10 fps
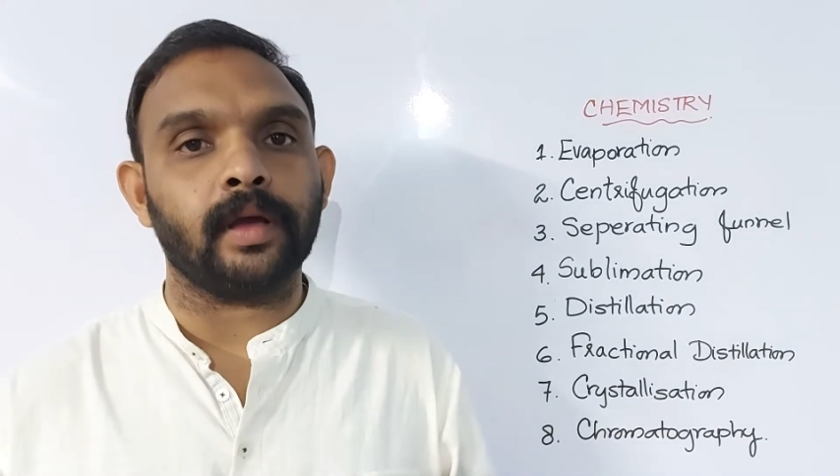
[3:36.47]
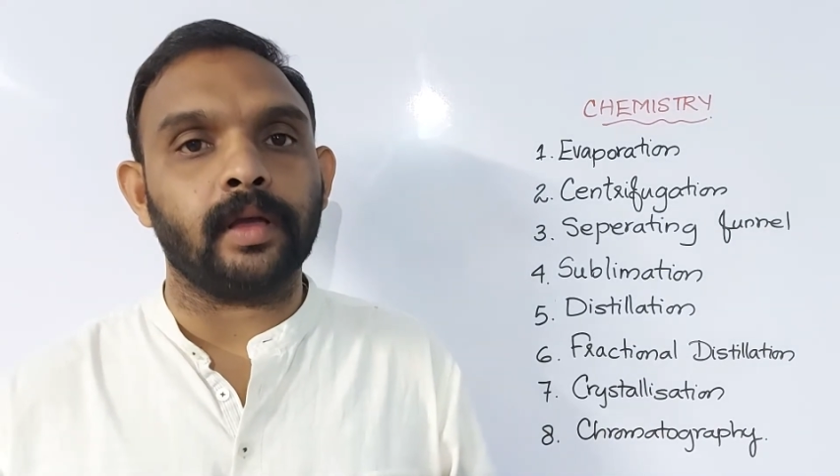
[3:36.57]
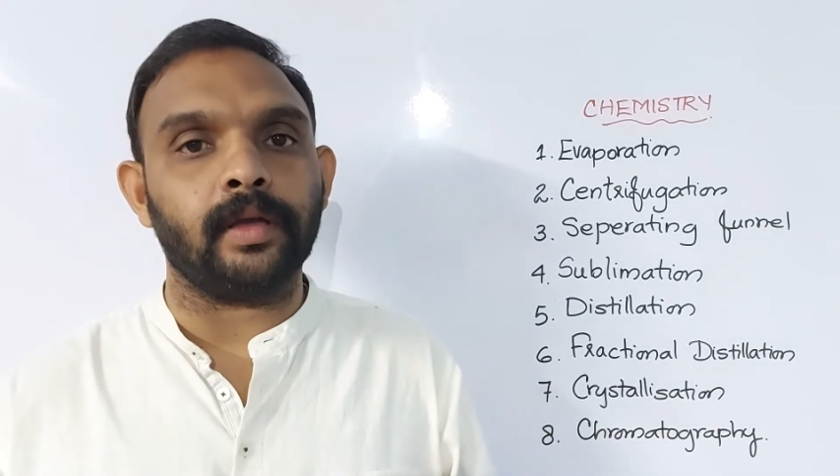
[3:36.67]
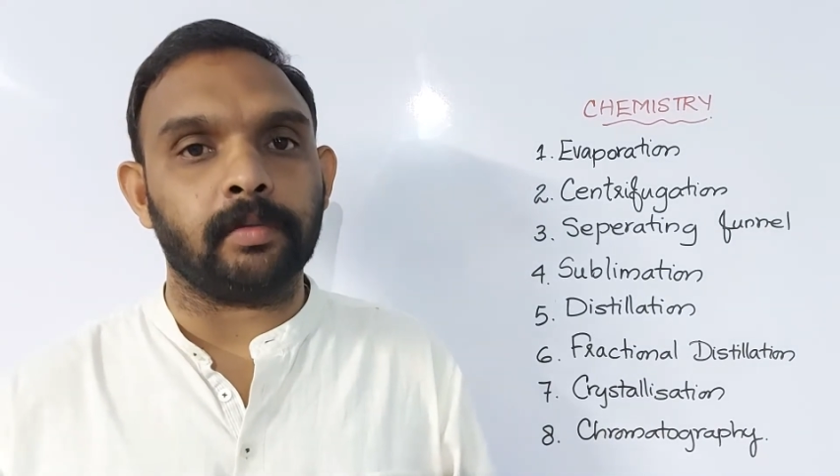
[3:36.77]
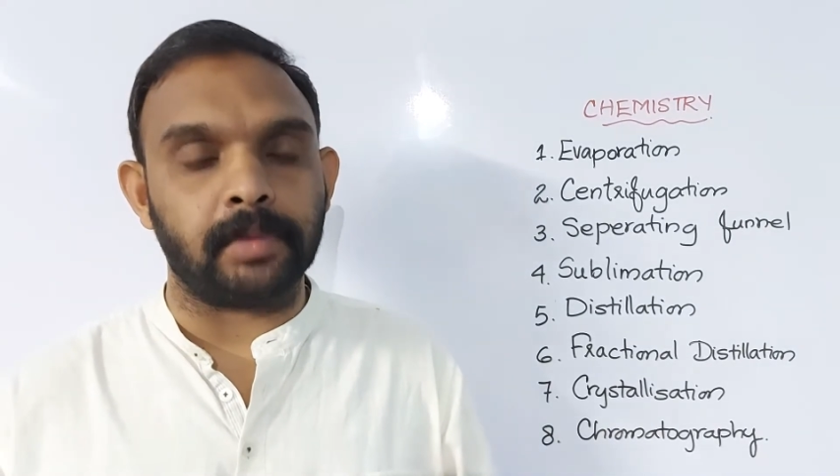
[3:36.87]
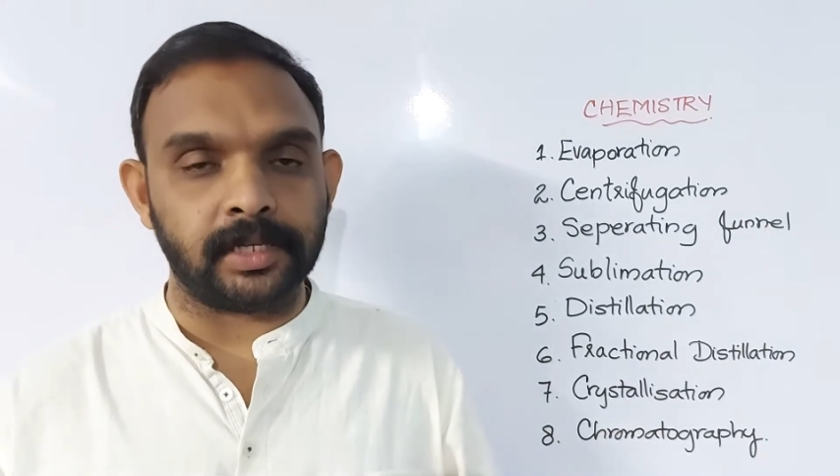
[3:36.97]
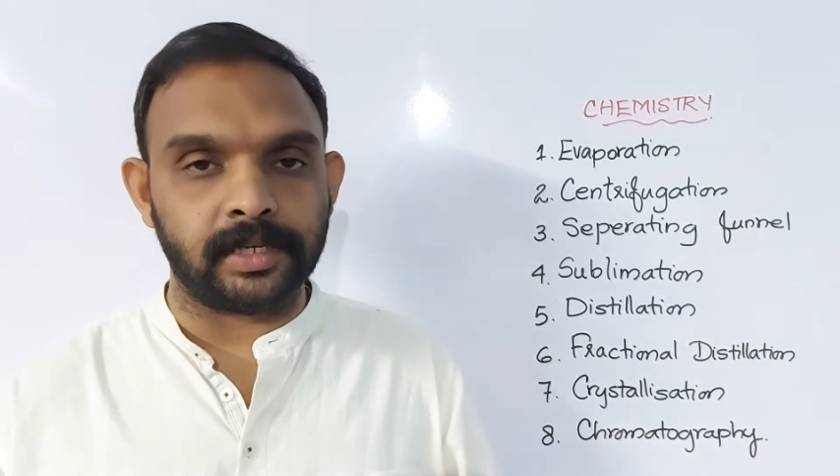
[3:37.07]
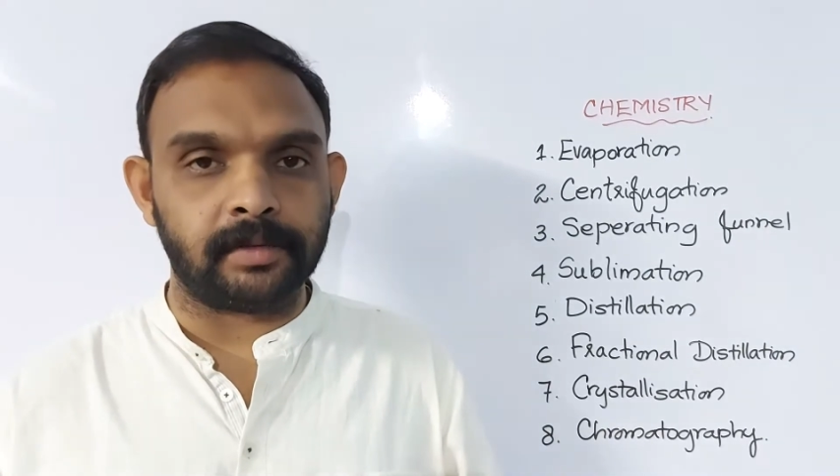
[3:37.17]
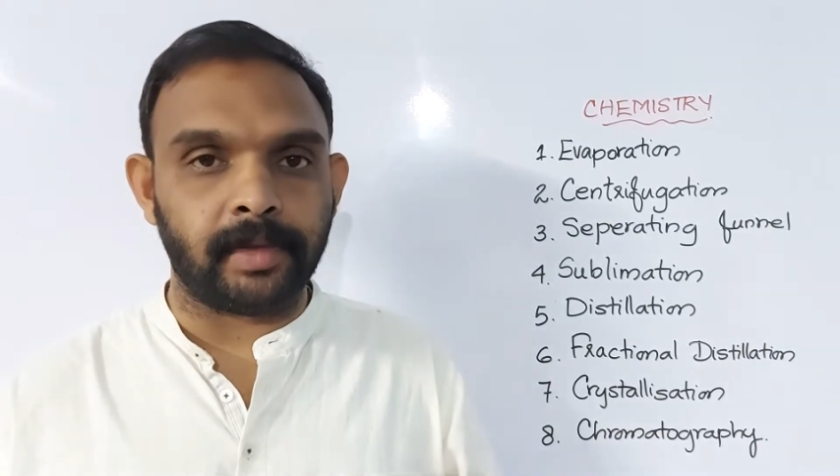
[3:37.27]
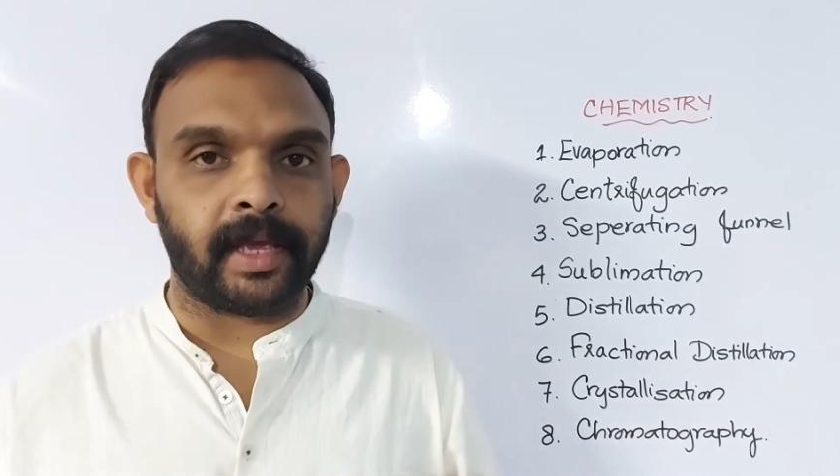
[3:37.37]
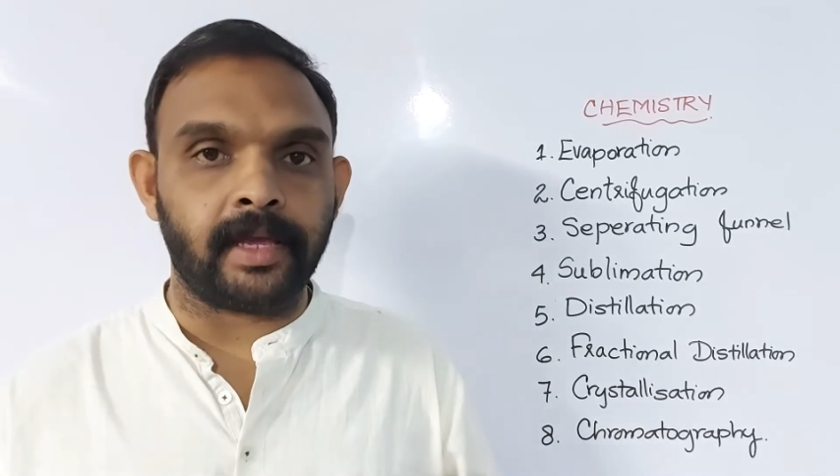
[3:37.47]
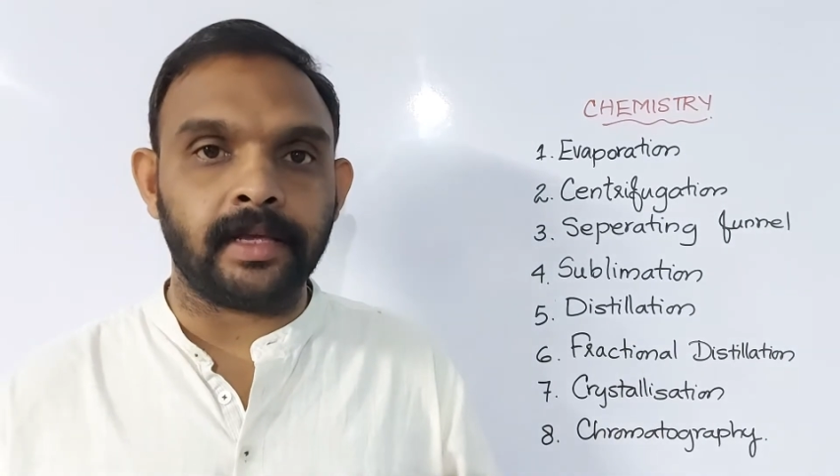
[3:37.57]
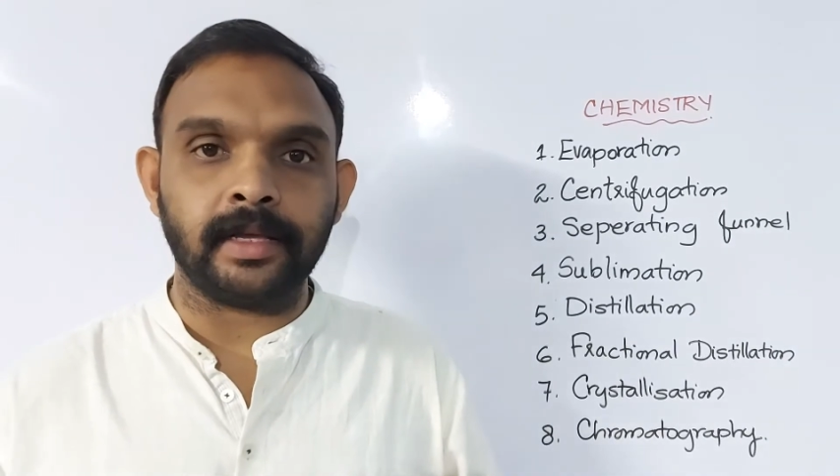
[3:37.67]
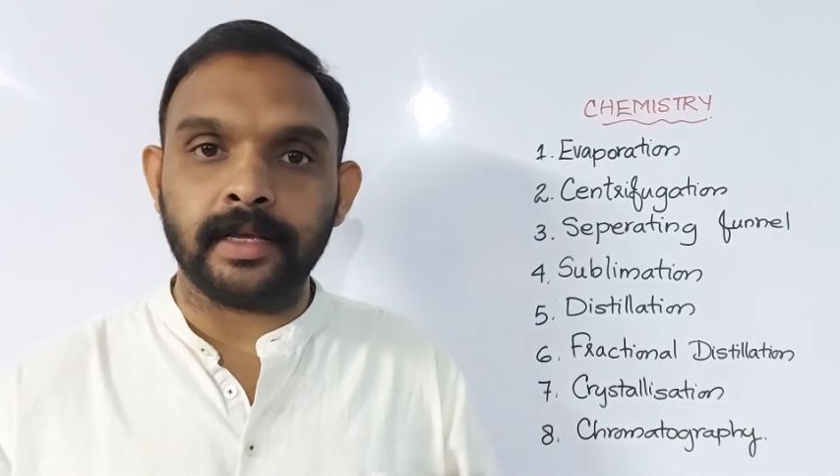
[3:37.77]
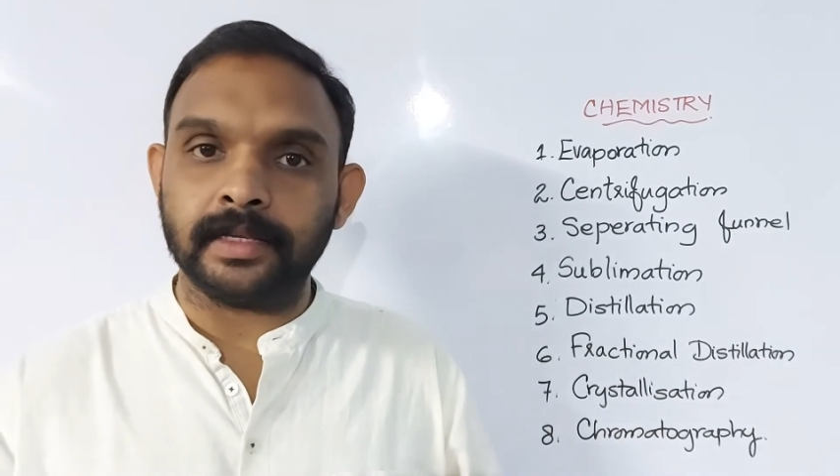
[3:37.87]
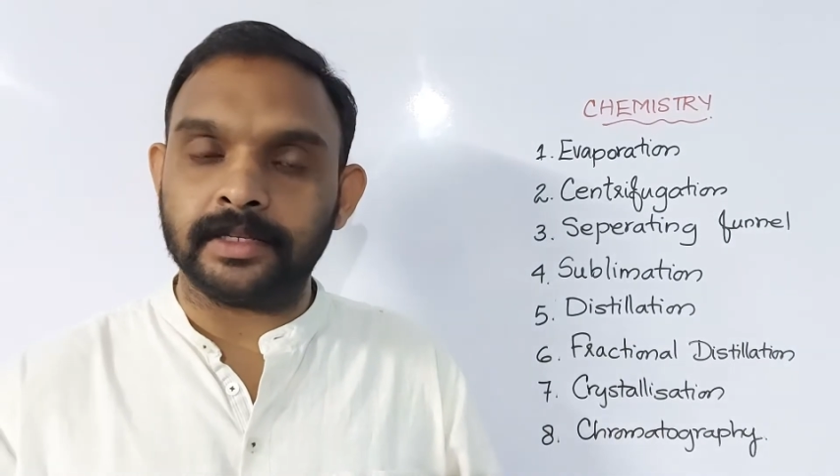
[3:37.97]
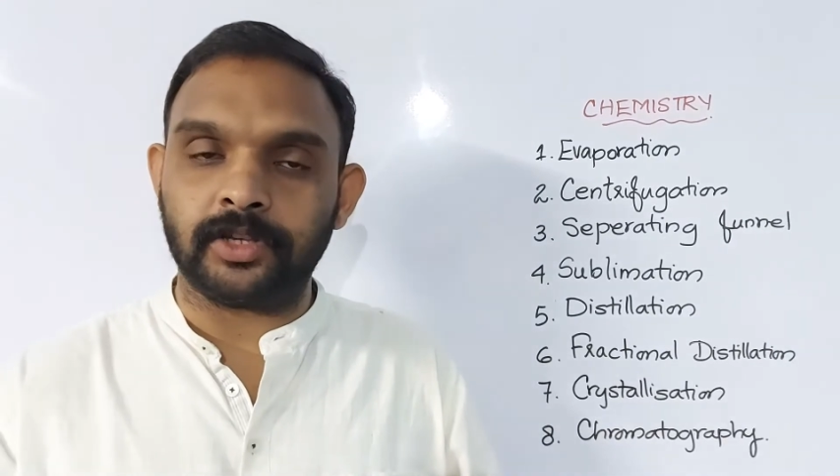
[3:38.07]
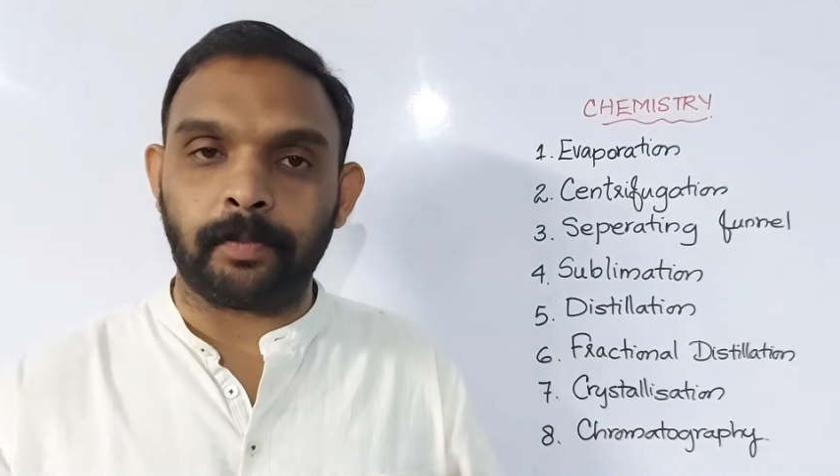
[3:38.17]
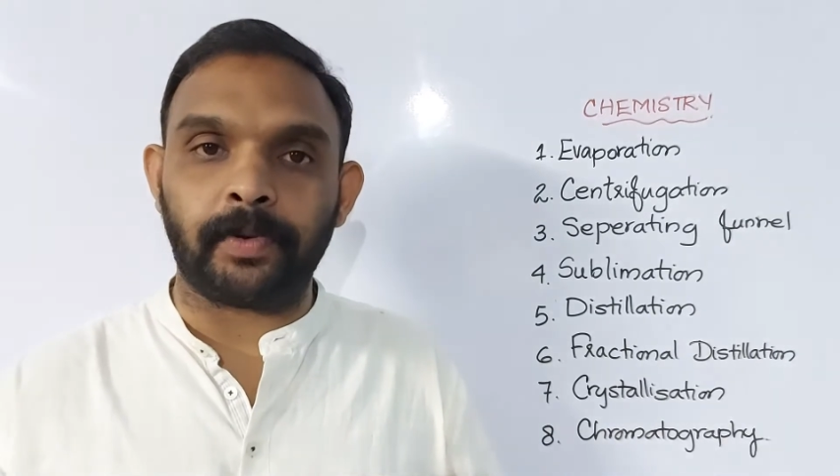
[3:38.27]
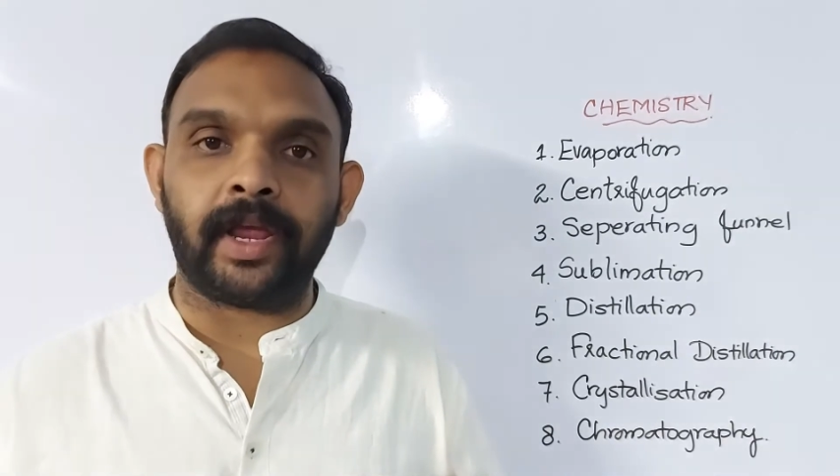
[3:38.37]
your mother may
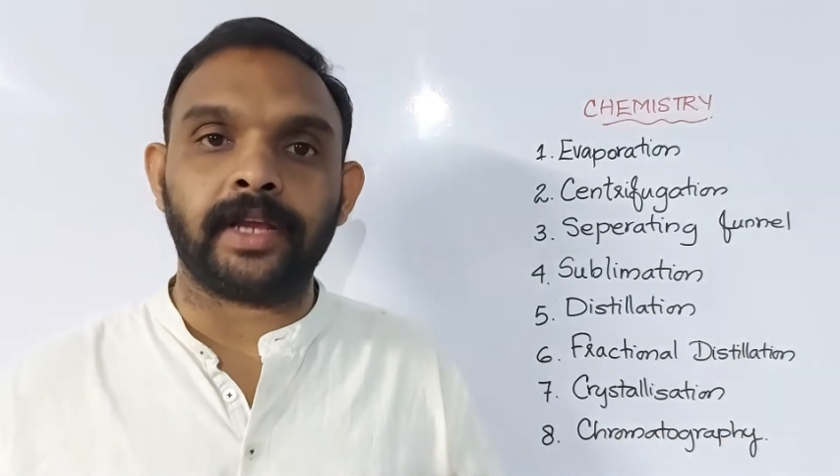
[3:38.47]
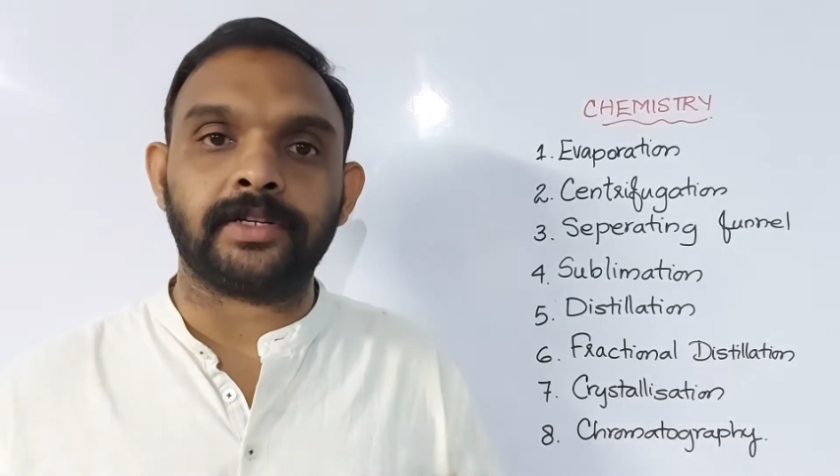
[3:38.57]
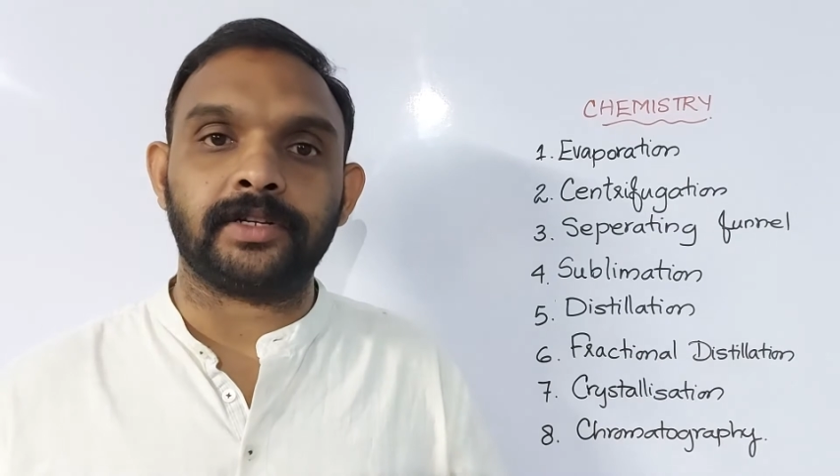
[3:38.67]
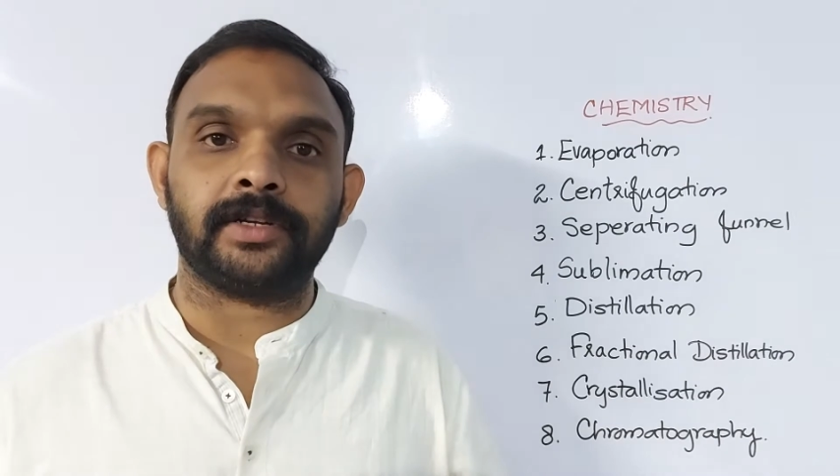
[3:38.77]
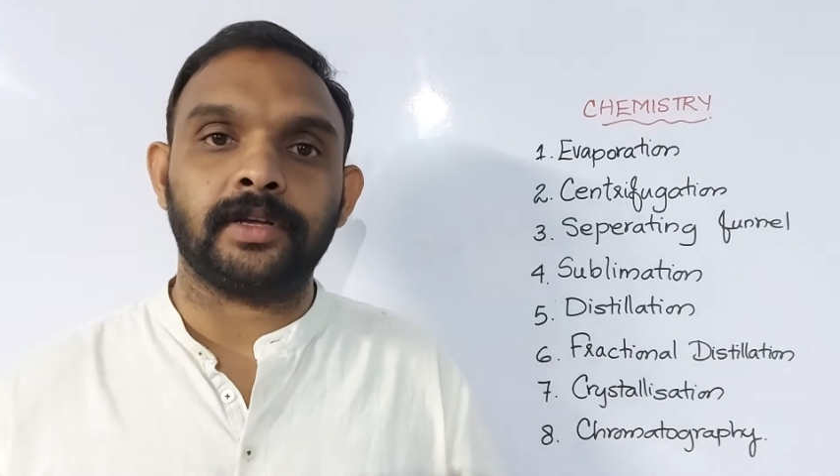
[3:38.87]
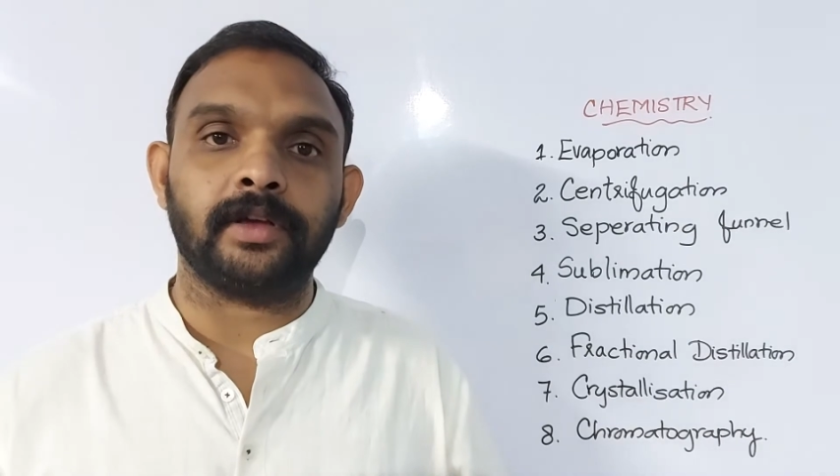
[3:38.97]
separate